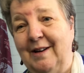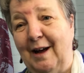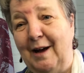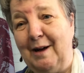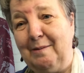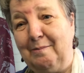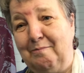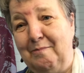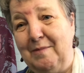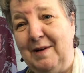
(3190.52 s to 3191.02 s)

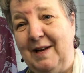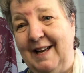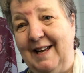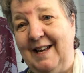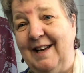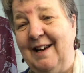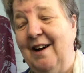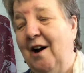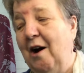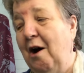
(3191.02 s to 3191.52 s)
like
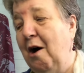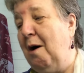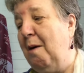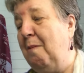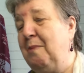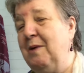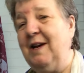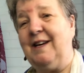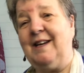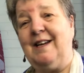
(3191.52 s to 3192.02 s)
me,
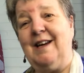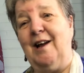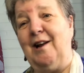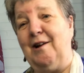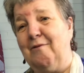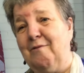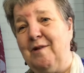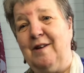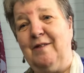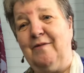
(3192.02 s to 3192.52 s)
I'll be
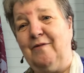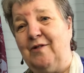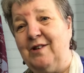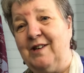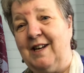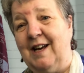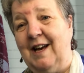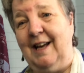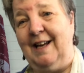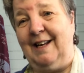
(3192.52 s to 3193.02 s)
colouring for
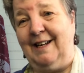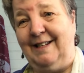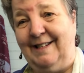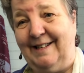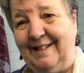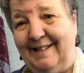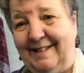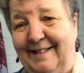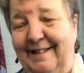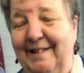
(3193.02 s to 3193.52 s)
days.